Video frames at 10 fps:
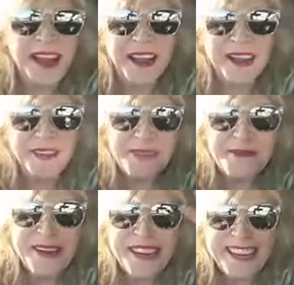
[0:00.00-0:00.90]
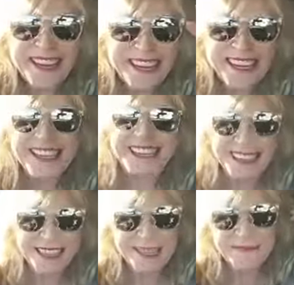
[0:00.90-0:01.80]
Hi everybody,
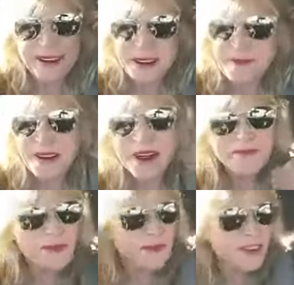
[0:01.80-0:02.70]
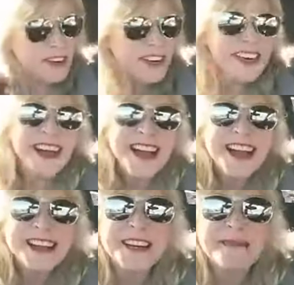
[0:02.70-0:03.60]
Betty Brock Porter
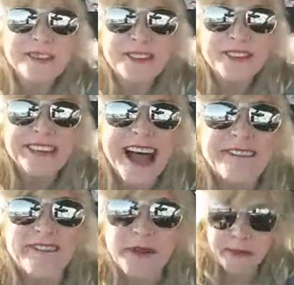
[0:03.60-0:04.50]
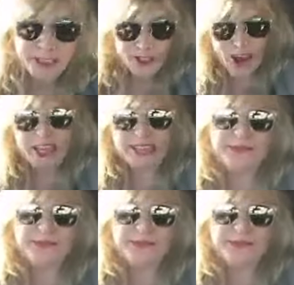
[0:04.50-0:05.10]
coming to you live from my truck.